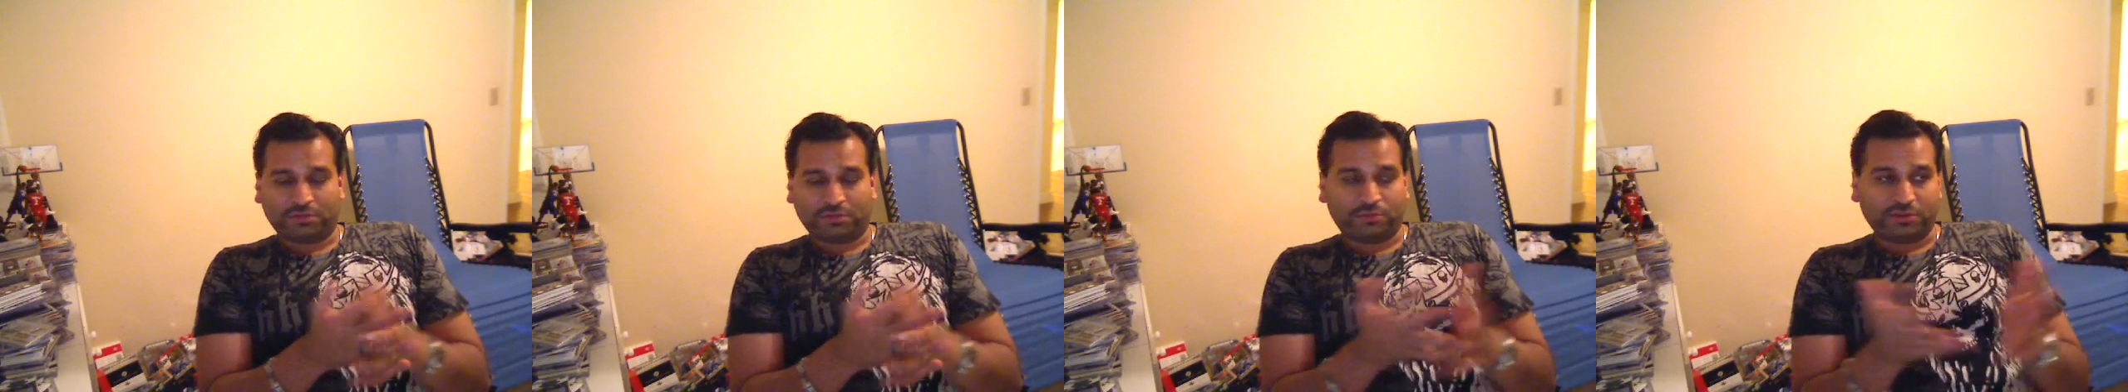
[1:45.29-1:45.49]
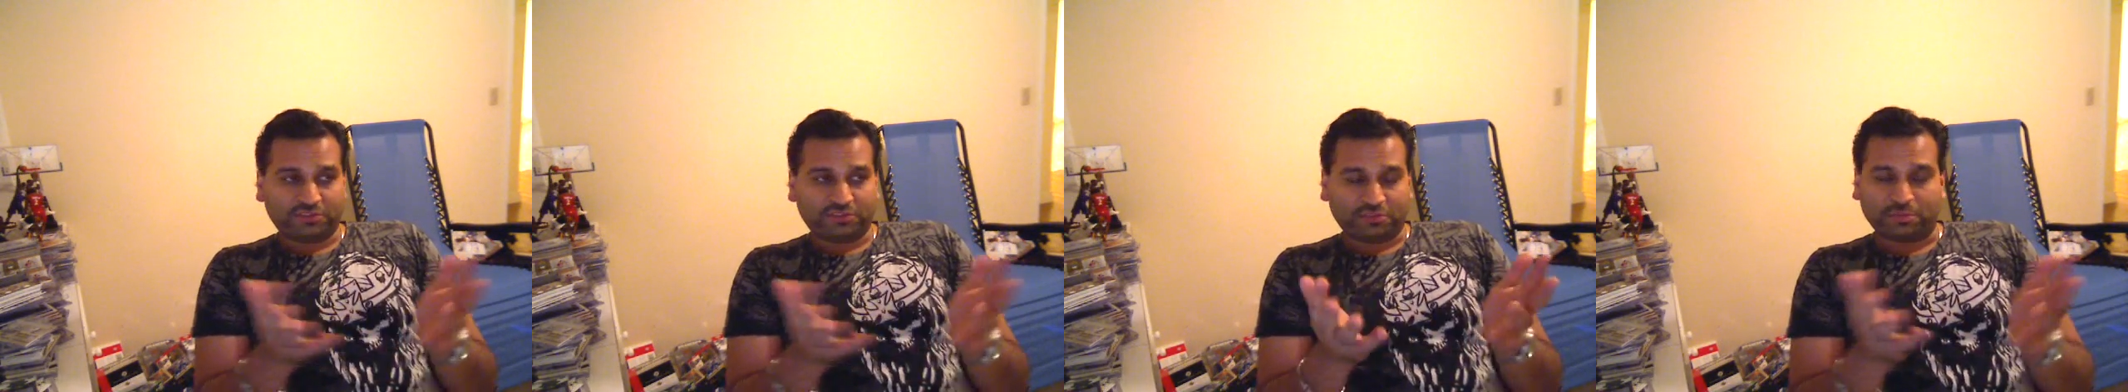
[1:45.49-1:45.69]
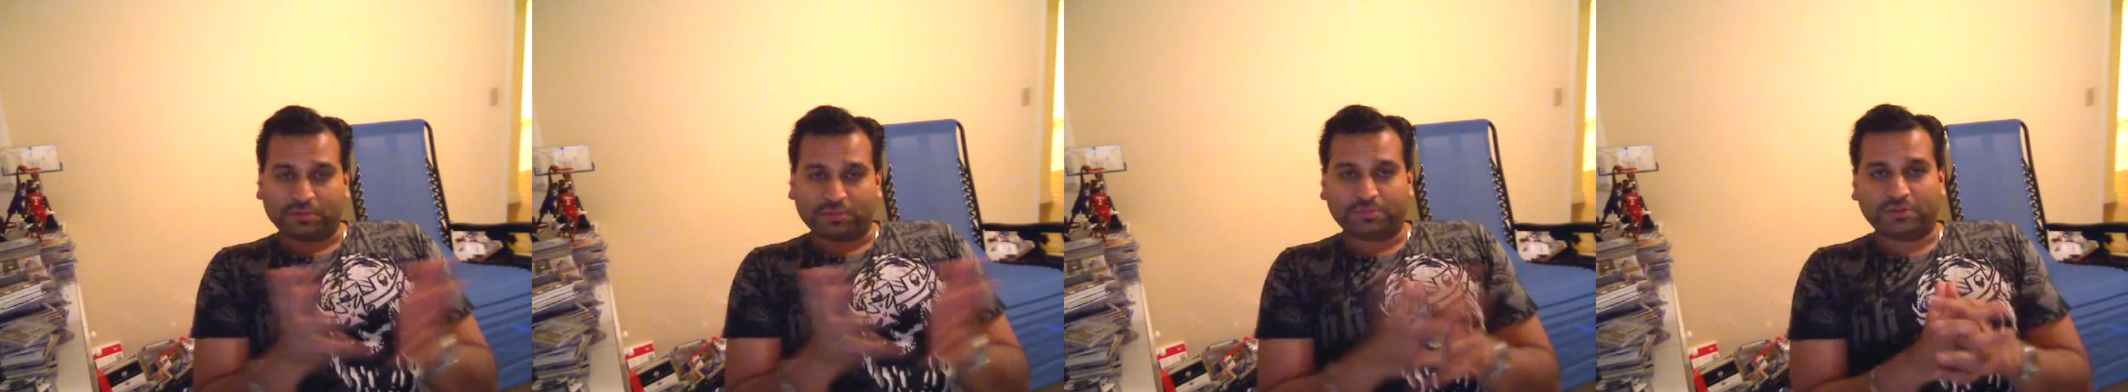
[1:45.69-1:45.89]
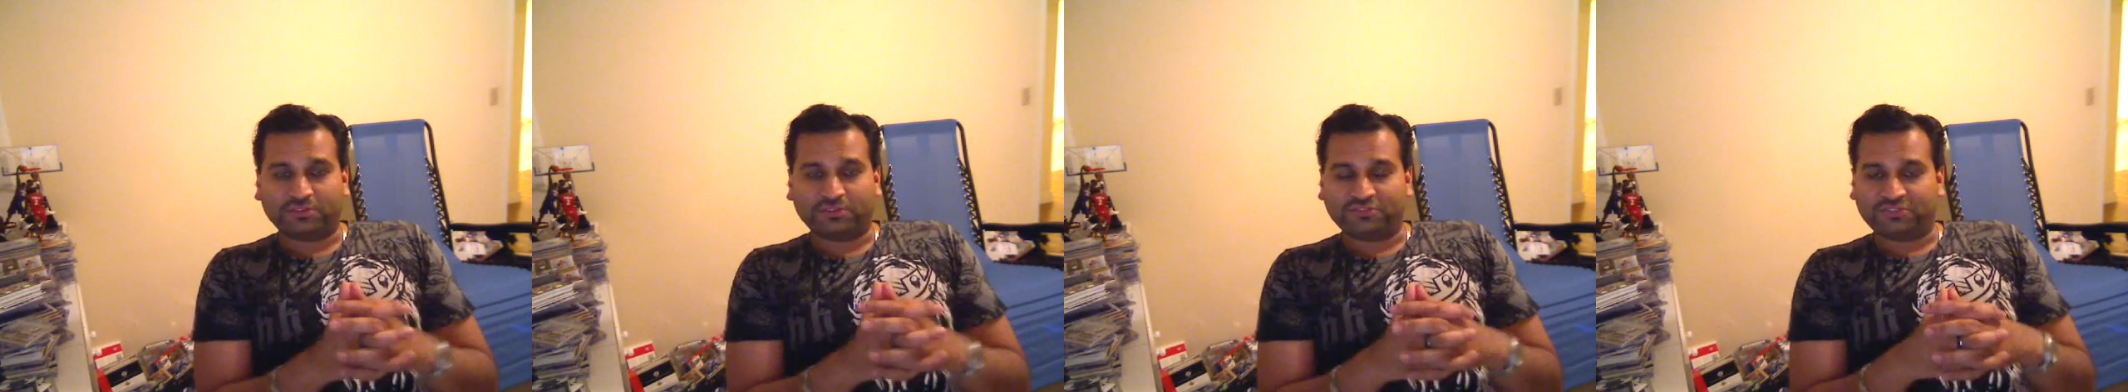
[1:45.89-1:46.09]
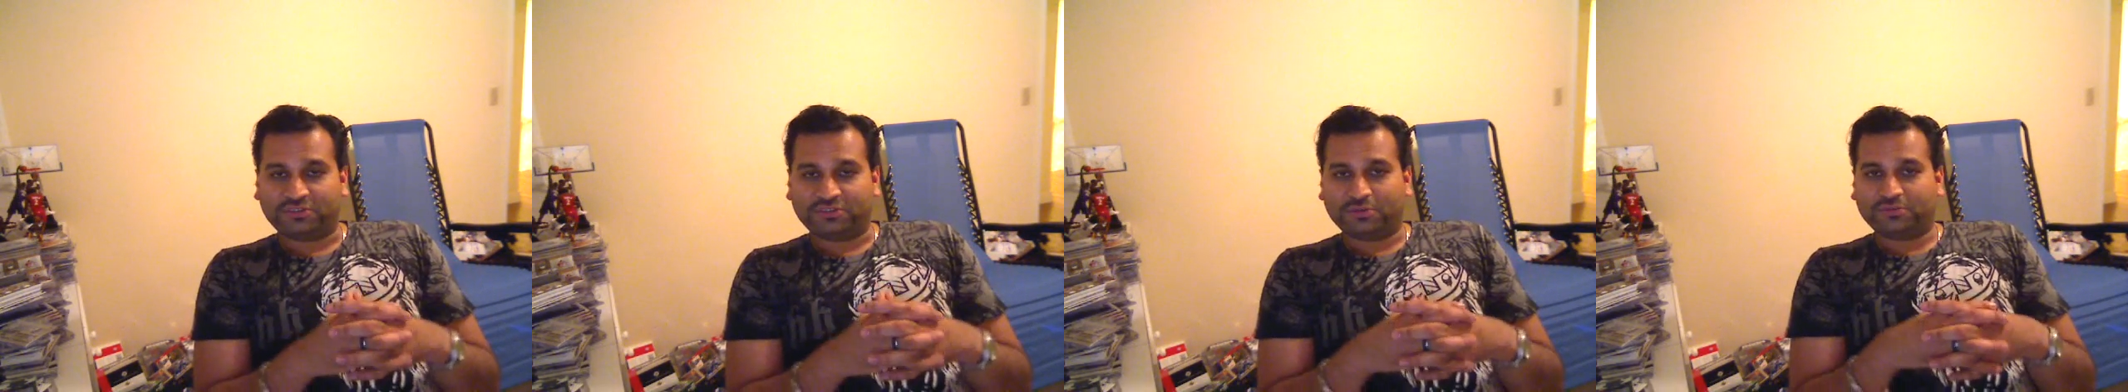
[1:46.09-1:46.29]
and the rest of the people I
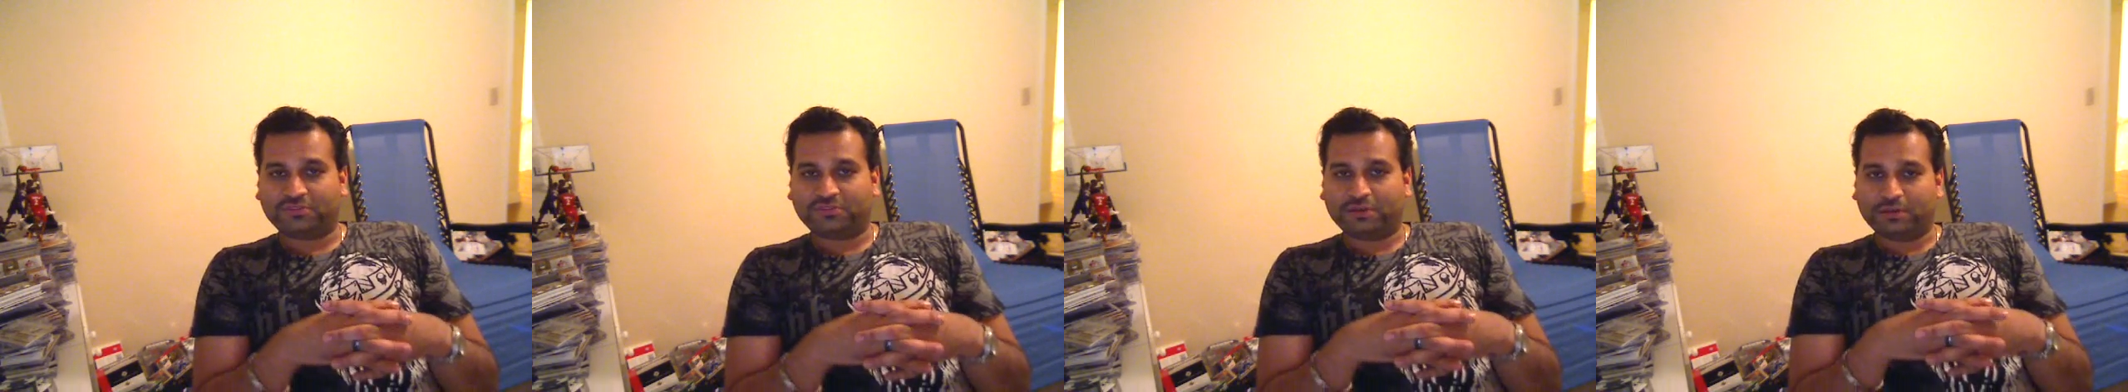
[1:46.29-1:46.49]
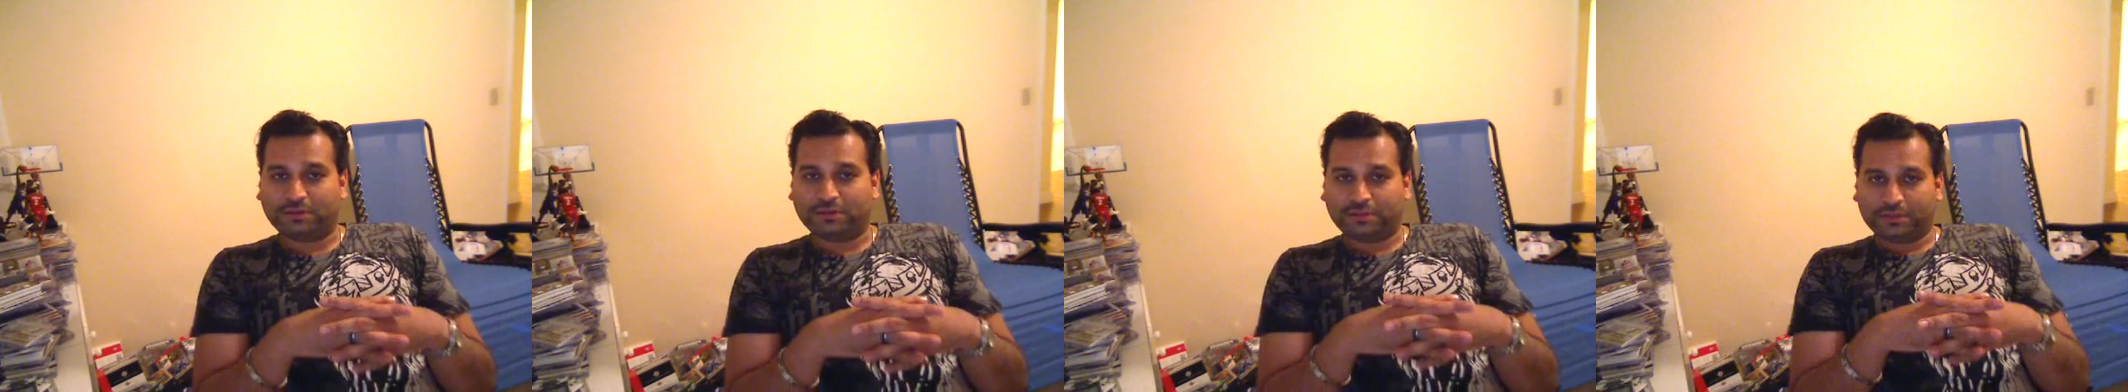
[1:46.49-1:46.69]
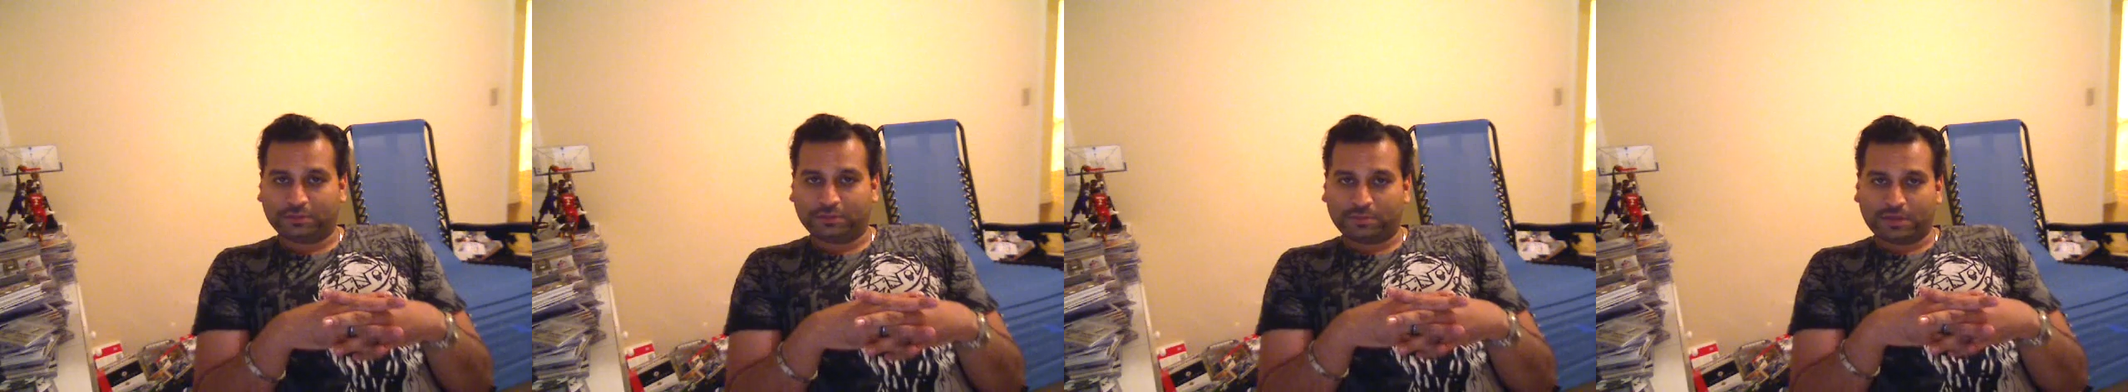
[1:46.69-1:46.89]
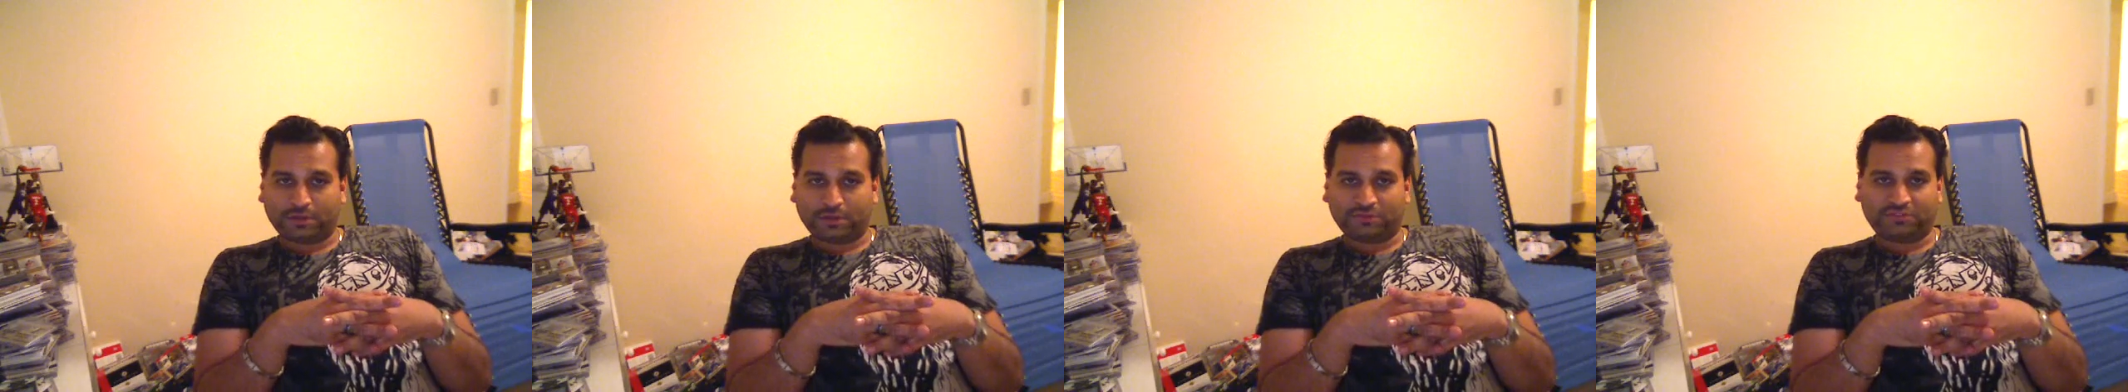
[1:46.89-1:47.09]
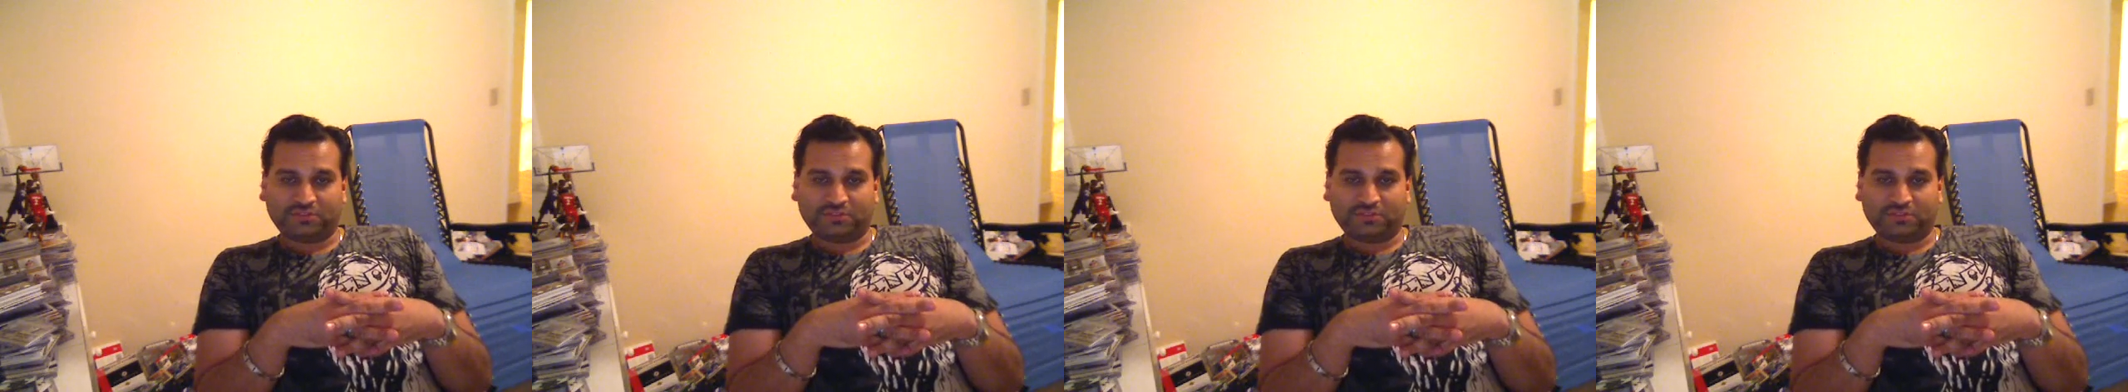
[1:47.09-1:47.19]
just don't say anything about.